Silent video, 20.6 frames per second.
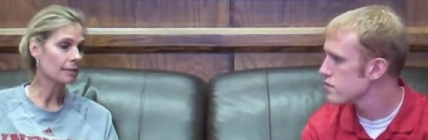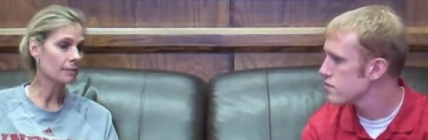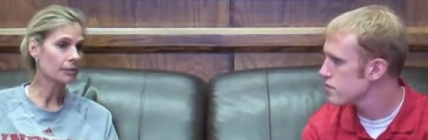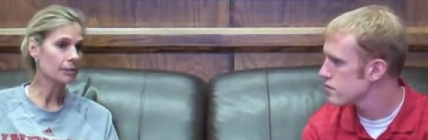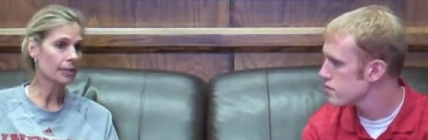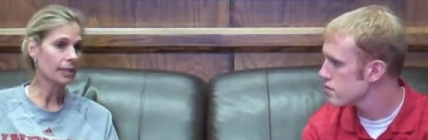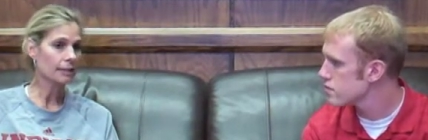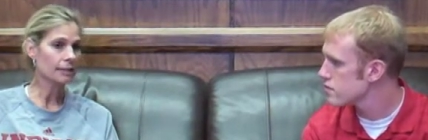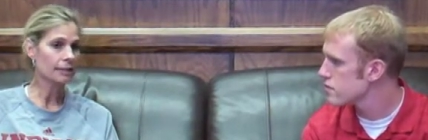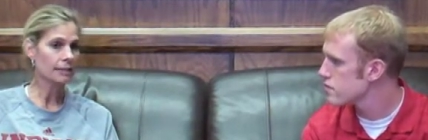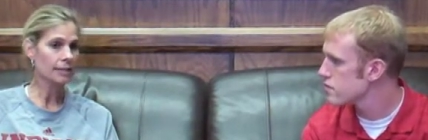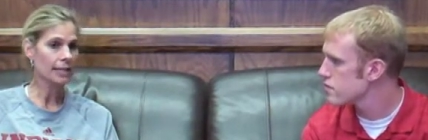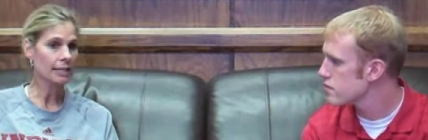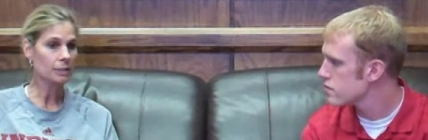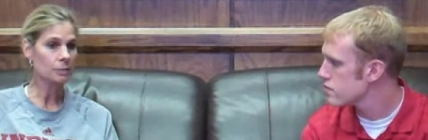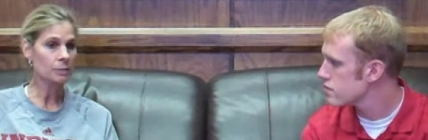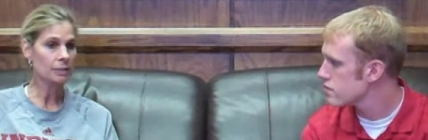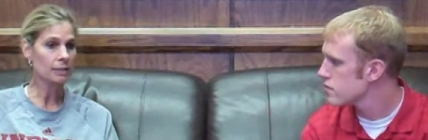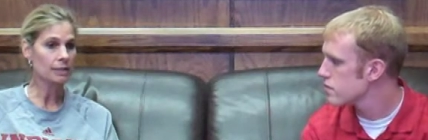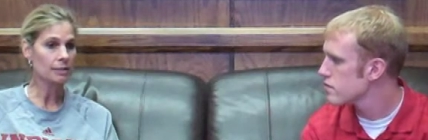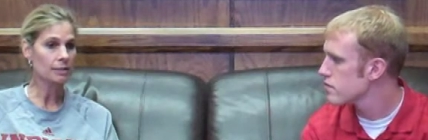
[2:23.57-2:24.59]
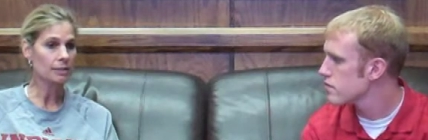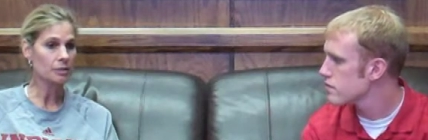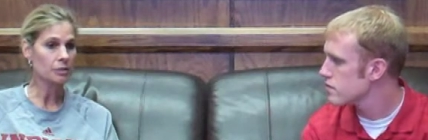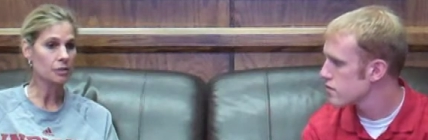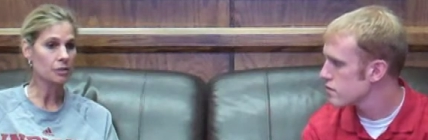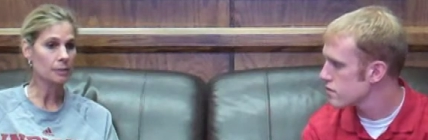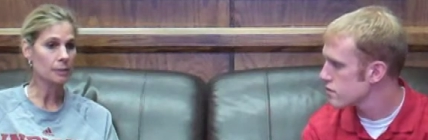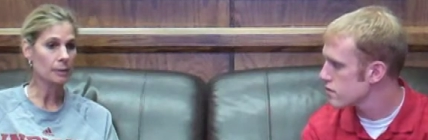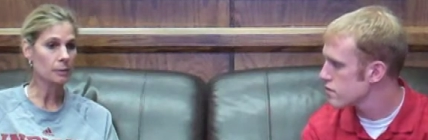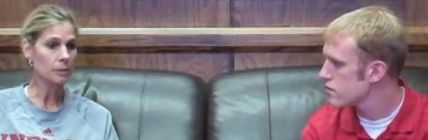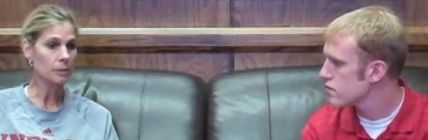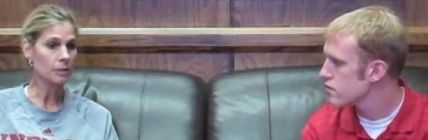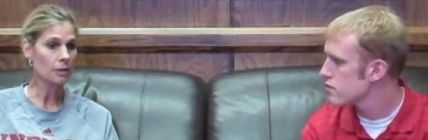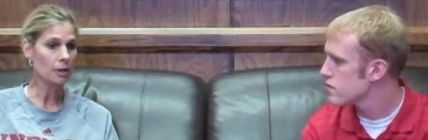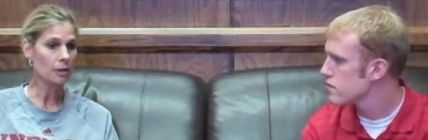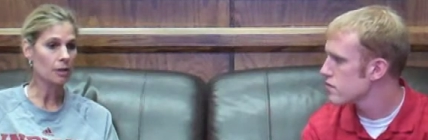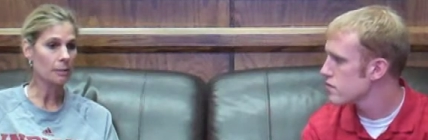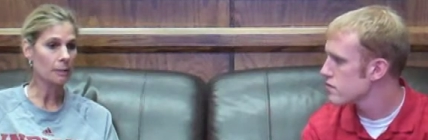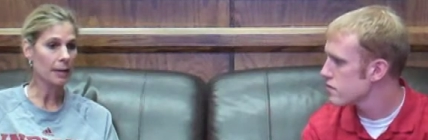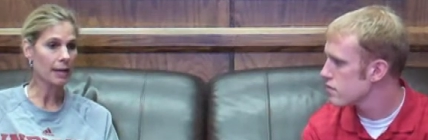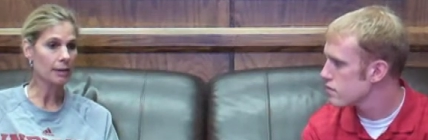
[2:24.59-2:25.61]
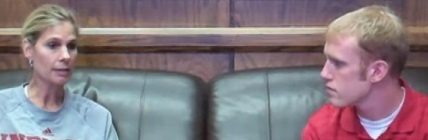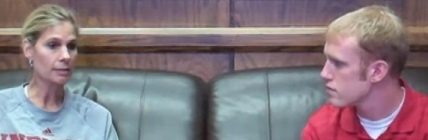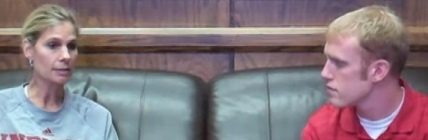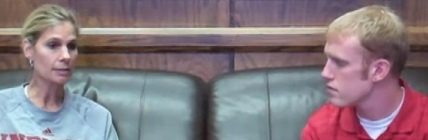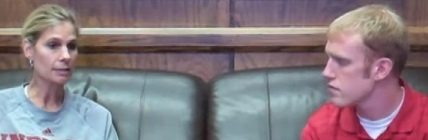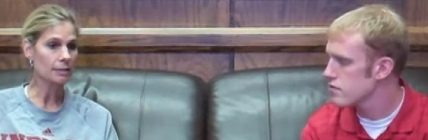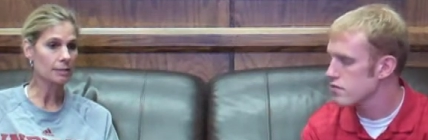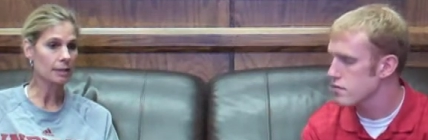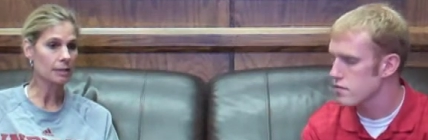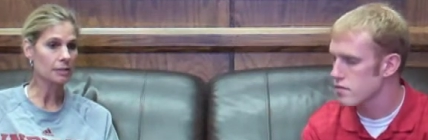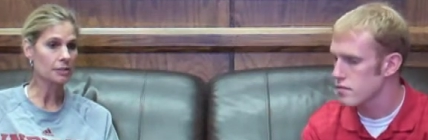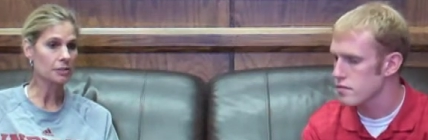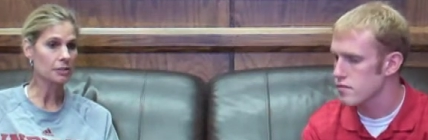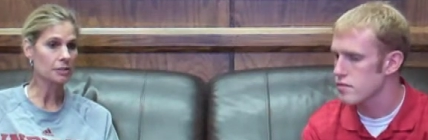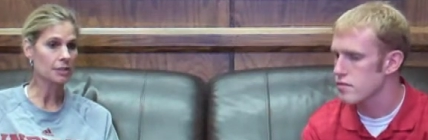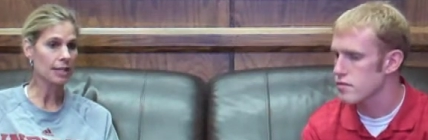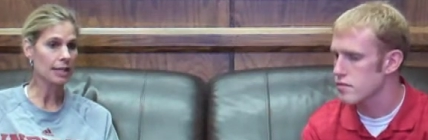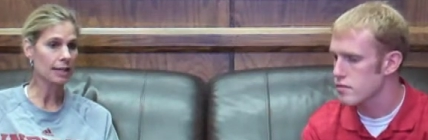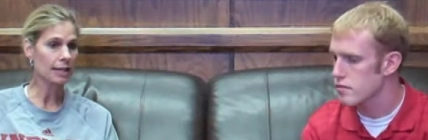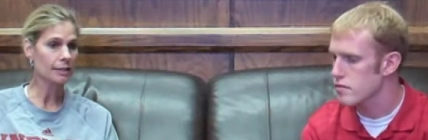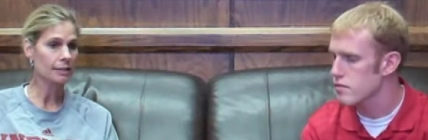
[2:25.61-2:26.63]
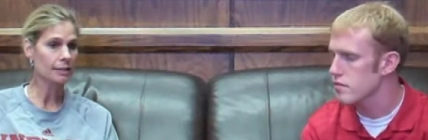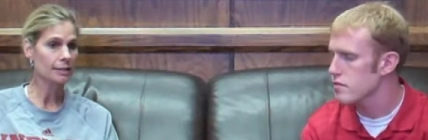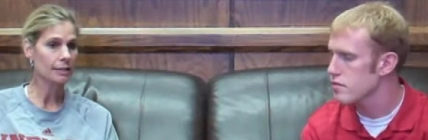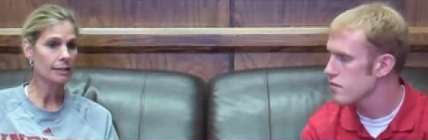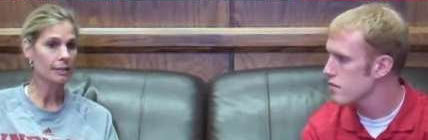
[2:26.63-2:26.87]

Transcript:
Speaker 1: And I thought that's what this tournament was all about is to understand,